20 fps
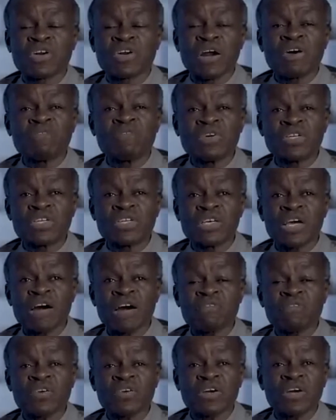gravity.
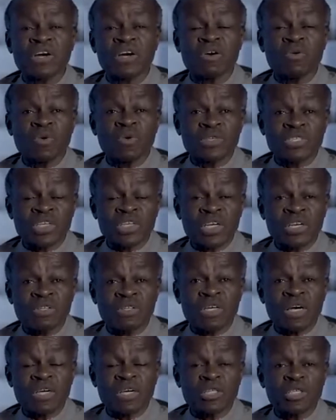Africa was in
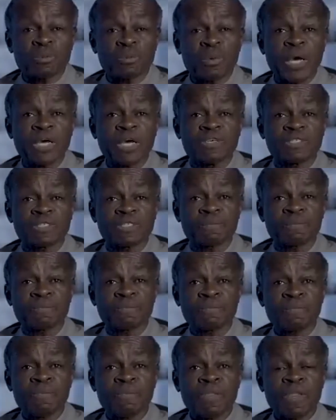that space.
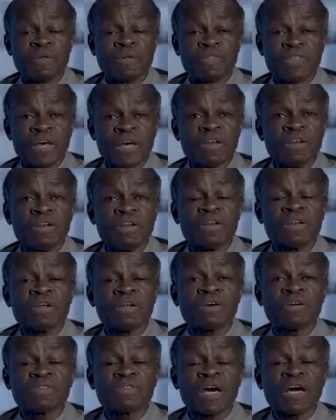
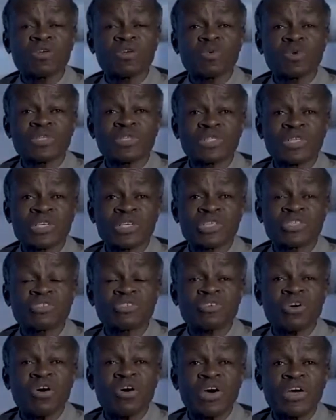Then that was
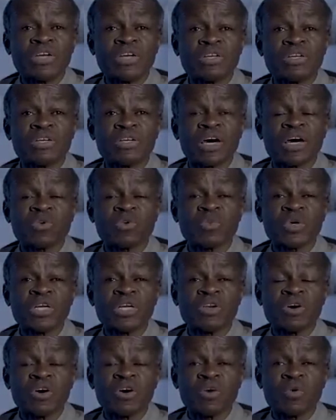destroyed, and we
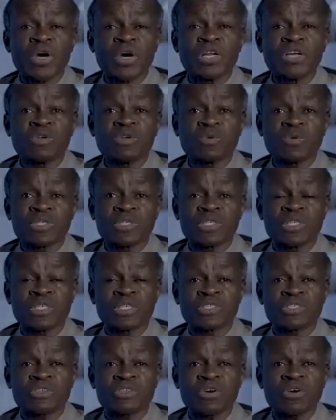know when it was
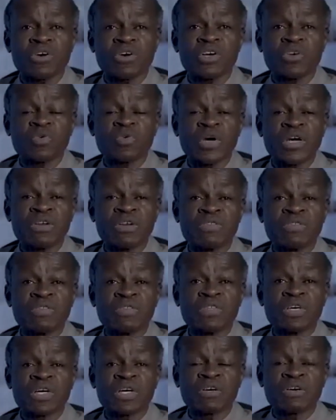destroyed, when
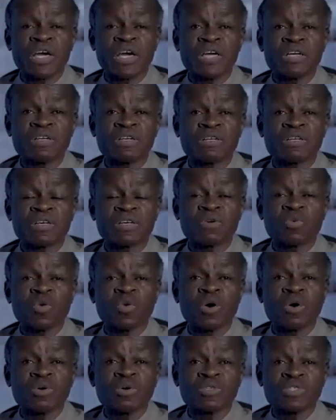the great
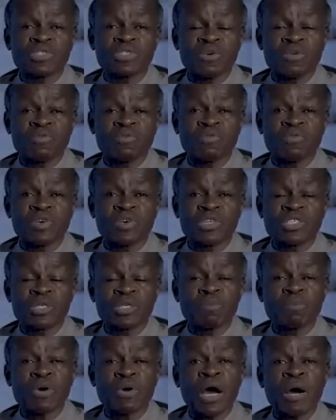walls of
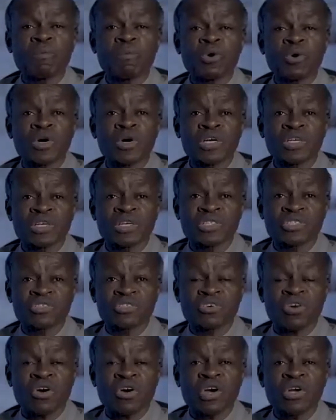Zimbabwe were
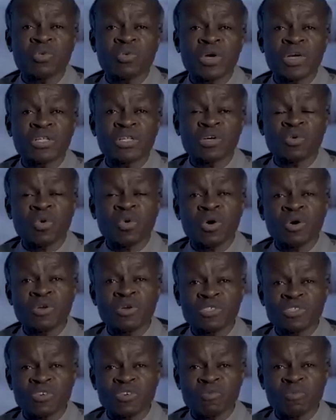destroyed, when the
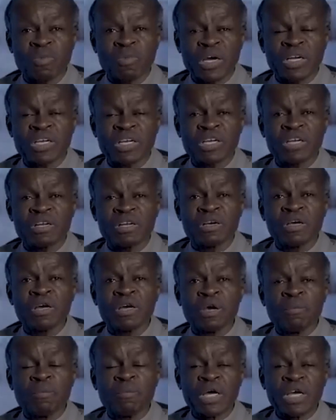walls of
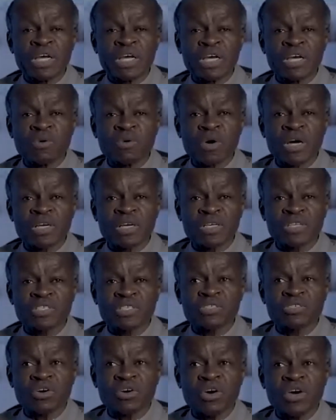Benin were
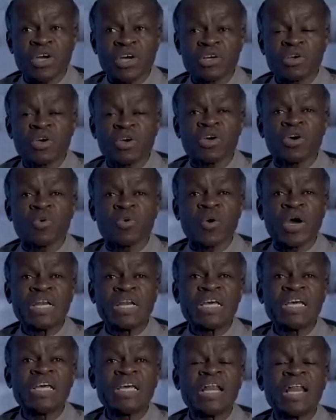destroyed,
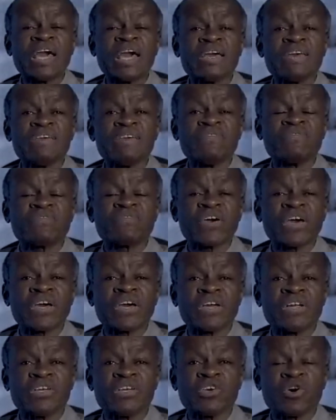when Ile Ife
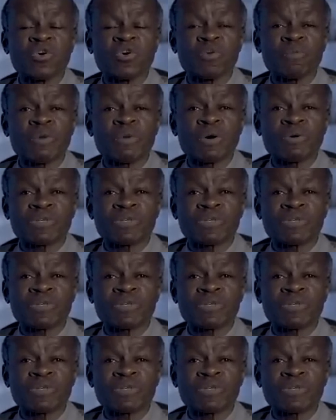in Yoruba